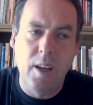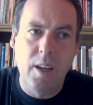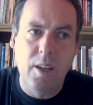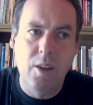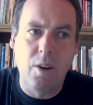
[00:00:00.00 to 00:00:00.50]

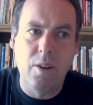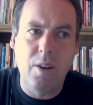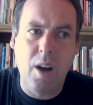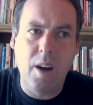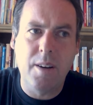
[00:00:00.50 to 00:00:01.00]
you're
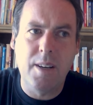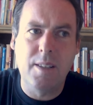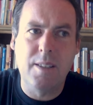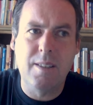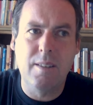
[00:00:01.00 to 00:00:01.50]
not
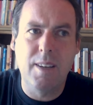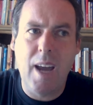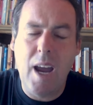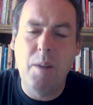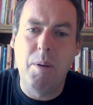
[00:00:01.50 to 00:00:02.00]
as
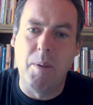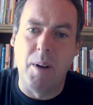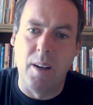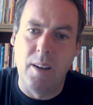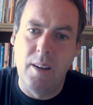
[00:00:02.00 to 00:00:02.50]

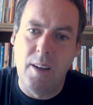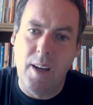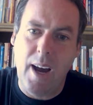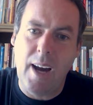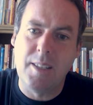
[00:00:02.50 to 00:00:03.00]
capable
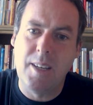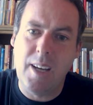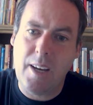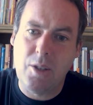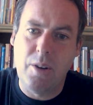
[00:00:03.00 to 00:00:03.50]
as the
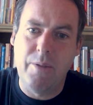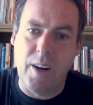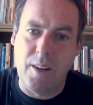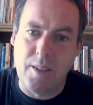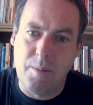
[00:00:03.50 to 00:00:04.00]

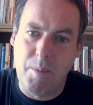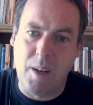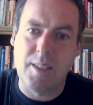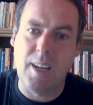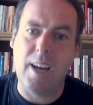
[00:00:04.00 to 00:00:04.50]
extrovert
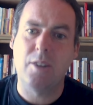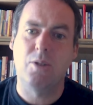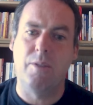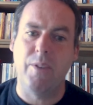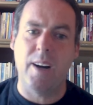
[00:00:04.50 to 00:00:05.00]
because the
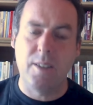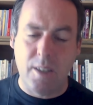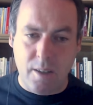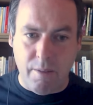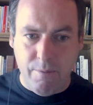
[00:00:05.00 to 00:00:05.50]
extrovert
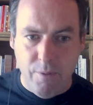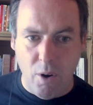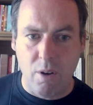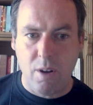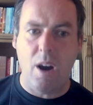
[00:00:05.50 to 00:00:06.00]
had the
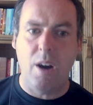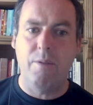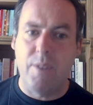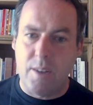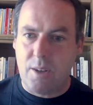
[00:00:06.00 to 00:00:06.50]
full
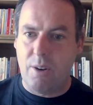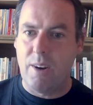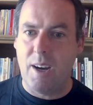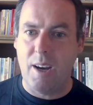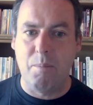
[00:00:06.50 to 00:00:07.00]
confidence
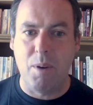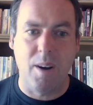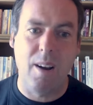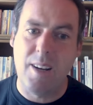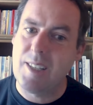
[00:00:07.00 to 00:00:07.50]
going in. But
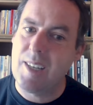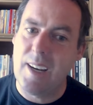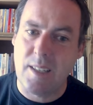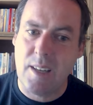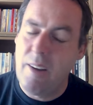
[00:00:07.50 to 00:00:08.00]
all I say
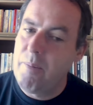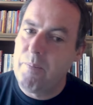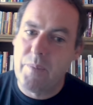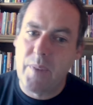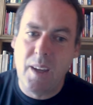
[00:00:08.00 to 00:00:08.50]
is,
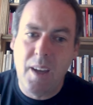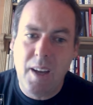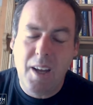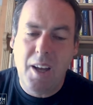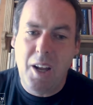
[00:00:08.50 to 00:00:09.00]

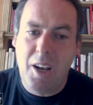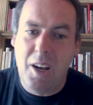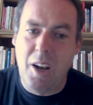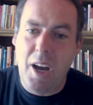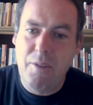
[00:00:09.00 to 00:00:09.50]

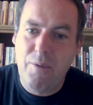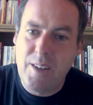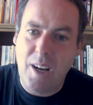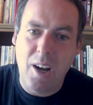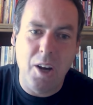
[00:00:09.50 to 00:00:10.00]
life
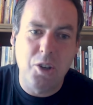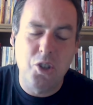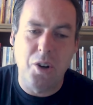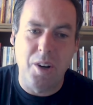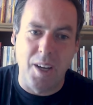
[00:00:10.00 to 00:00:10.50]
is a long
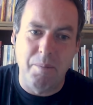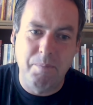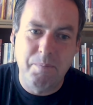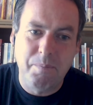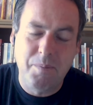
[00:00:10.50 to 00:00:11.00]
journey,
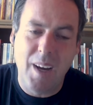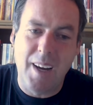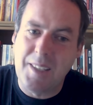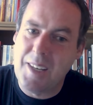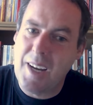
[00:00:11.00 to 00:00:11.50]

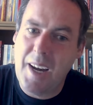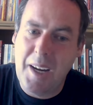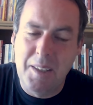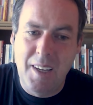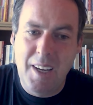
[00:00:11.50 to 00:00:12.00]
and
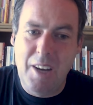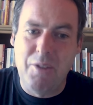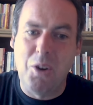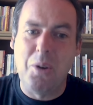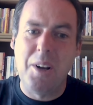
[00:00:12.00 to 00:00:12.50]
uh,
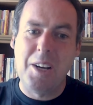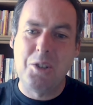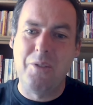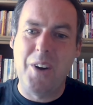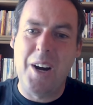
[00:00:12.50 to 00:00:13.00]
if you're an
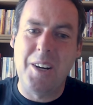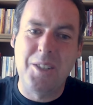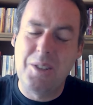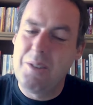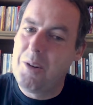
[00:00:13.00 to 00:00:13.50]

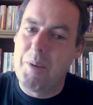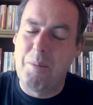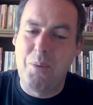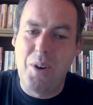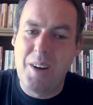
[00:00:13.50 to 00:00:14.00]
introvert, you'll be
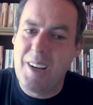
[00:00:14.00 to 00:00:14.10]
pretty